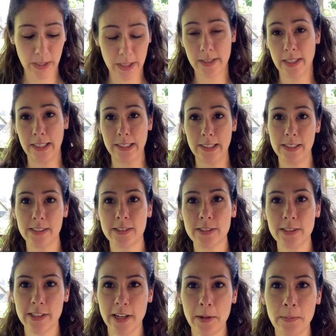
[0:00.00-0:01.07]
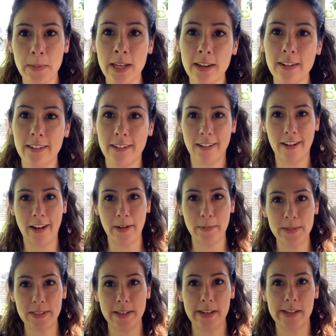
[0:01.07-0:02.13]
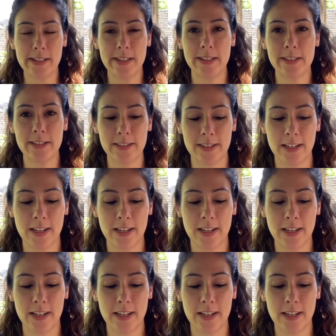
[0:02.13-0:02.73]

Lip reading: A scientist looks like me. I'm a scientist.